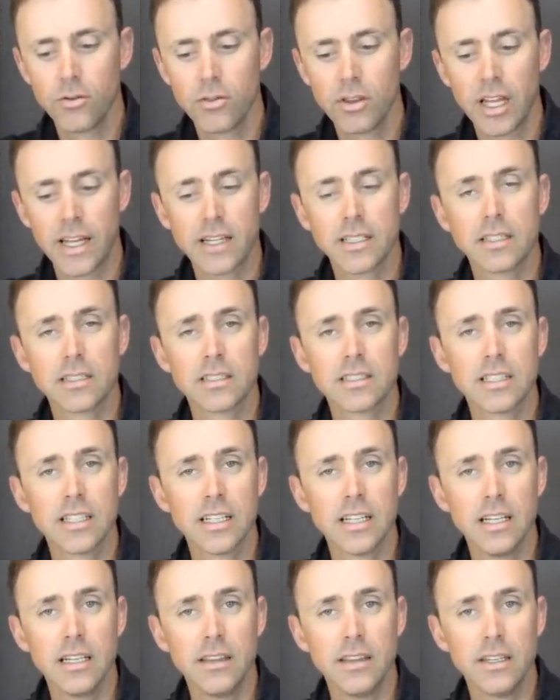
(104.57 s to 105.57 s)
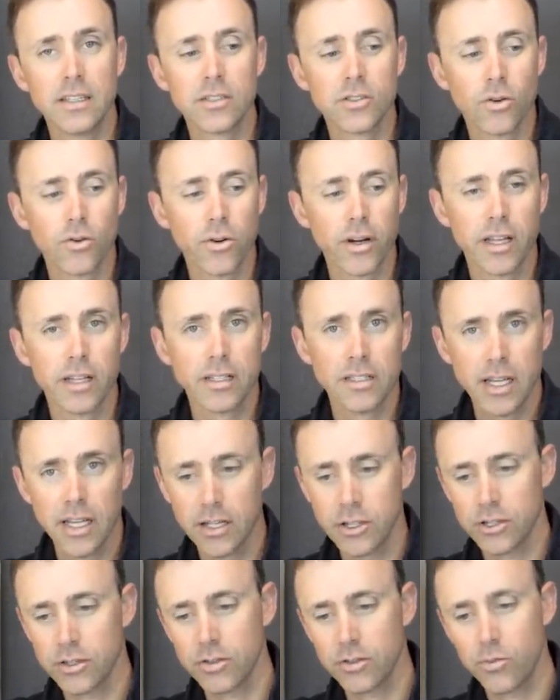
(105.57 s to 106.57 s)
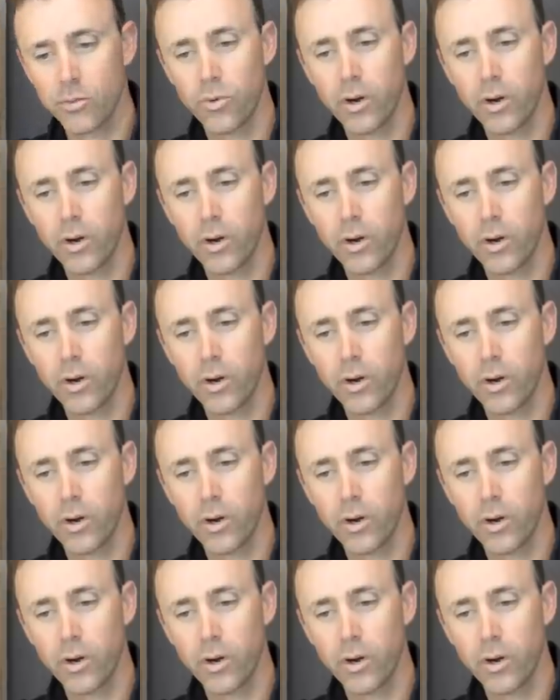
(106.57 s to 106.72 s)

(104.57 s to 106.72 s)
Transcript: like to sit in this orientation